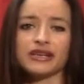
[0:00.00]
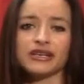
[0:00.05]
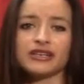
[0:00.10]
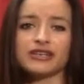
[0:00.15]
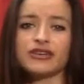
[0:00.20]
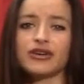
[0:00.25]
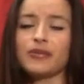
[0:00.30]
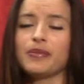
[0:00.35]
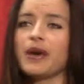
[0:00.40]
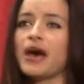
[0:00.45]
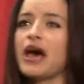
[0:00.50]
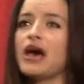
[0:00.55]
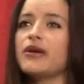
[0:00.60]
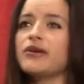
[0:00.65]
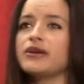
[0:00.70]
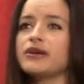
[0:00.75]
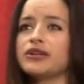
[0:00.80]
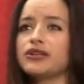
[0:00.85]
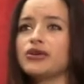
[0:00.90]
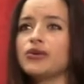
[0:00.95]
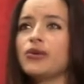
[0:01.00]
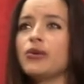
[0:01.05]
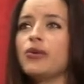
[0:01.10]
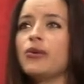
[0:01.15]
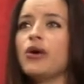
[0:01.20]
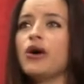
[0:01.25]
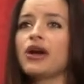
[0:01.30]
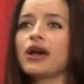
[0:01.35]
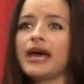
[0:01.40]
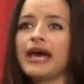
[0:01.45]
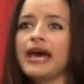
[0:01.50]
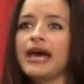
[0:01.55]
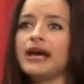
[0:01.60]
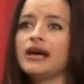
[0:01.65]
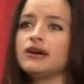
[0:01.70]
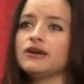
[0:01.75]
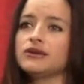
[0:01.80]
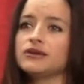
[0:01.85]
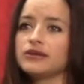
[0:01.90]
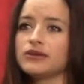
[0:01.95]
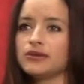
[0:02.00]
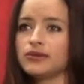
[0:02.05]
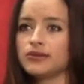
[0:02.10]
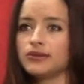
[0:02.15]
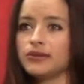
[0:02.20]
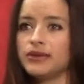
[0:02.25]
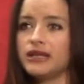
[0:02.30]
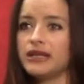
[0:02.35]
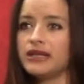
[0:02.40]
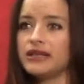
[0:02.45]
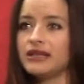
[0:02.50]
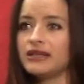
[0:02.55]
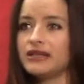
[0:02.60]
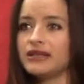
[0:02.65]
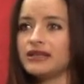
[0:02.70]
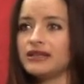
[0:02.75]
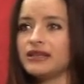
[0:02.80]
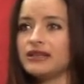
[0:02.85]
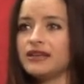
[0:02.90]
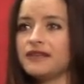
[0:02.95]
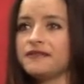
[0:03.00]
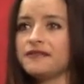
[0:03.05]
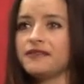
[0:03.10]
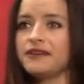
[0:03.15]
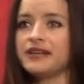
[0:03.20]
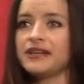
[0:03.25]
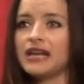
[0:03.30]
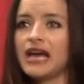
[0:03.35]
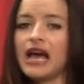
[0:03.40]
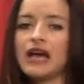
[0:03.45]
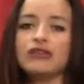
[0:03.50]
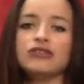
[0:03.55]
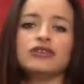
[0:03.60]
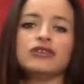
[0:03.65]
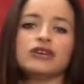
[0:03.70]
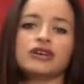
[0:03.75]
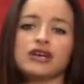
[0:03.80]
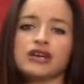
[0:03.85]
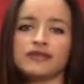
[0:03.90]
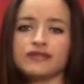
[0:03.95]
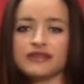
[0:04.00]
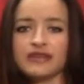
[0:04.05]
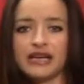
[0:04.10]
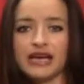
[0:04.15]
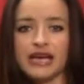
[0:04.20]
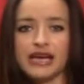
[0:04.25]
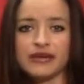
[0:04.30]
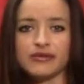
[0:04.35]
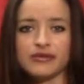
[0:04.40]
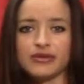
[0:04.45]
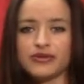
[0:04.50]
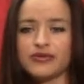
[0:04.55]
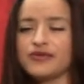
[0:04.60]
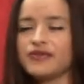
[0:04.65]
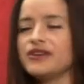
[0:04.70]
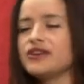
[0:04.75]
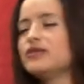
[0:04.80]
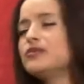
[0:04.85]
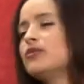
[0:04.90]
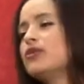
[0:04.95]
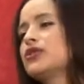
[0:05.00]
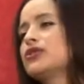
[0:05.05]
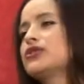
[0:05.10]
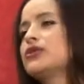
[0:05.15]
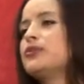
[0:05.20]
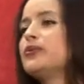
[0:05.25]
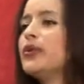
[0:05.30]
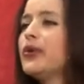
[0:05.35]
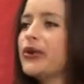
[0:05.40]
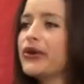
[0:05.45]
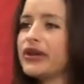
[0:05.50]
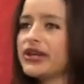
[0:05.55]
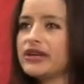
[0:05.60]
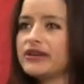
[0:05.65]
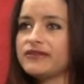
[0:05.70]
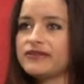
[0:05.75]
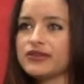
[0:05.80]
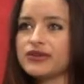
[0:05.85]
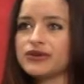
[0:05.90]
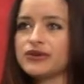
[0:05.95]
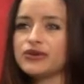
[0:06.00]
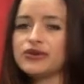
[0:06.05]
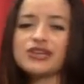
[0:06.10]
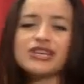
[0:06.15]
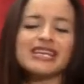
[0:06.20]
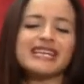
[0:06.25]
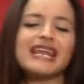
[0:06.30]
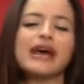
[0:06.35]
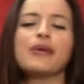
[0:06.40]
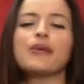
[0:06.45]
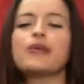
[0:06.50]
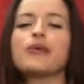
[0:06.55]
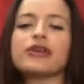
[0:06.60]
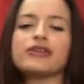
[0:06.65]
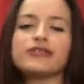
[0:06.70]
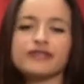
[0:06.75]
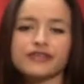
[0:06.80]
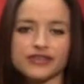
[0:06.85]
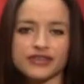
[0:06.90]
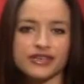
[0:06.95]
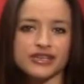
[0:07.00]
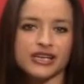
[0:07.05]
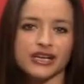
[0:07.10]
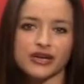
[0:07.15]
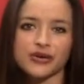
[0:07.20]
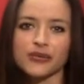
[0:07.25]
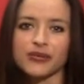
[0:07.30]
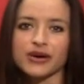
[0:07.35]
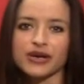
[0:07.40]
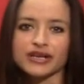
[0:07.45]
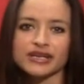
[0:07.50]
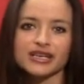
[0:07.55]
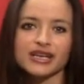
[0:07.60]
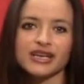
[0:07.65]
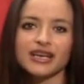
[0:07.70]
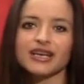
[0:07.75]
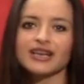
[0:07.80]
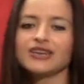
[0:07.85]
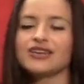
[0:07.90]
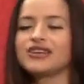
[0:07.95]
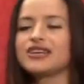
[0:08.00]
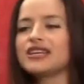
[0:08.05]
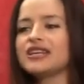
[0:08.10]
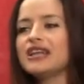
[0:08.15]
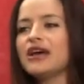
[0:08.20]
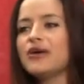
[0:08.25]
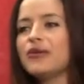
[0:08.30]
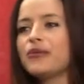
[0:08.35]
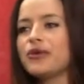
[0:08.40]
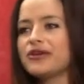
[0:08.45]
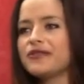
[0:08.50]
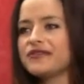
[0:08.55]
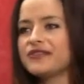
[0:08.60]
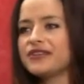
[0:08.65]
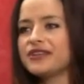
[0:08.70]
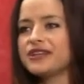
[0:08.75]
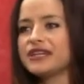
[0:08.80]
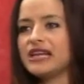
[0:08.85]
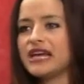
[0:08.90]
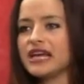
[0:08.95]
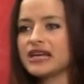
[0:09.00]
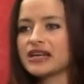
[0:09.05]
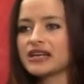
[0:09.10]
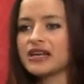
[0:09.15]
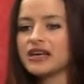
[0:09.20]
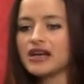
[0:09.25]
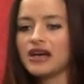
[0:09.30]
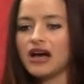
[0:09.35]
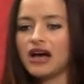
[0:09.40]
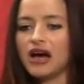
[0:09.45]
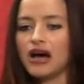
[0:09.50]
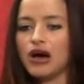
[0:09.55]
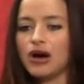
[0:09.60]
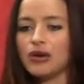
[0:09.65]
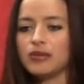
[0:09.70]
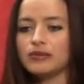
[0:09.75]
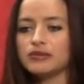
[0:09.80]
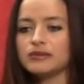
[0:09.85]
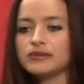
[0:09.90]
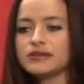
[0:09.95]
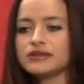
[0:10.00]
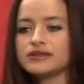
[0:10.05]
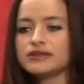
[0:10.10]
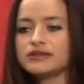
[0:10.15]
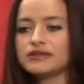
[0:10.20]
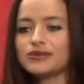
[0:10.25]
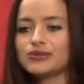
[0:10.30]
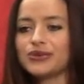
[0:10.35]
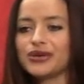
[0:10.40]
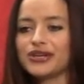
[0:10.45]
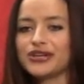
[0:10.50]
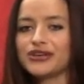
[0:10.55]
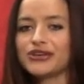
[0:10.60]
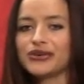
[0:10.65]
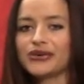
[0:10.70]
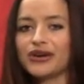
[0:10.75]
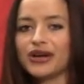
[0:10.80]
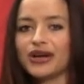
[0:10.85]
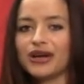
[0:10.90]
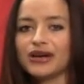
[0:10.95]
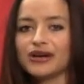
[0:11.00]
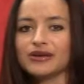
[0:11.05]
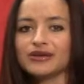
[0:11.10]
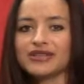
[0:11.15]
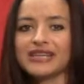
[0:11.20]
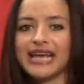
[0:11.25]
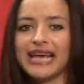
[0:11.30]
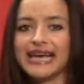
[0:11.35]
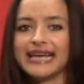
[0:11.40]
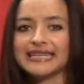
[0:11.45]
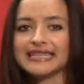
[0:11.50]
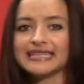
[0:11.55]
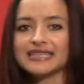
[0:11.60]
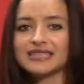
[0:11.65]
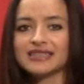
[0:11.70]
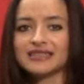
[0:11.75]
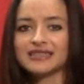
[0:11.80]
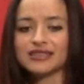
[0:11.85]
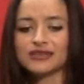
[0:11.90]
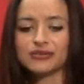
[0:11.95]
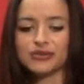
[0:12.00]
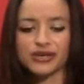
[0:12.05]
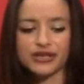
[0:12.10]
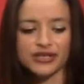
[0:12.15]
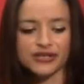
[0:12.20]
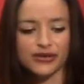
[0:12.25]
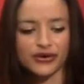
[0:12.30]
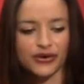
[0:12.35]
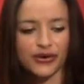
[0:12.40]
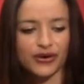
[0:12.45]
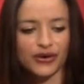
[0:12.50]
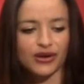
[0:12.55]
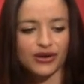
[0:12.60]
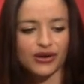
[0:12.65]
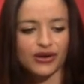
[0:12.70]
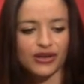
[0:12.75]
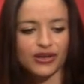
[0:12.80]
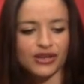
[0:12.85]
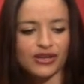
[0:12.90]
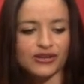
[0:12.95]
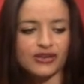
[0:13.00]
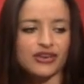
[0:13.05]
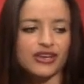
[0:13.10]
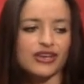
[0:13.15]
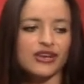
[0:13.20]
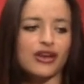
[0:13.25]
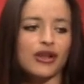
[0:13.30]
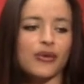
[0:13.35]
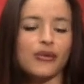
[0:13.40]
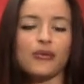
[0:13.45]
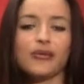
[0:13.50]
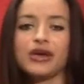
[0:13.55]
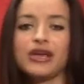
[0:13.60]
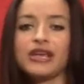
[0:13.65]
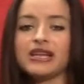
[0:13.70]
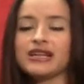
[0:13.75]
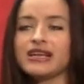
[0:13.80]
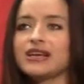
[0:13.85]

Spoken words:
It's so empowering. You walk out with a different outlook of life. You feel more supportive. You cannot wait for the next one. You cannot wait for the next tent, the red circle. You cannot wait.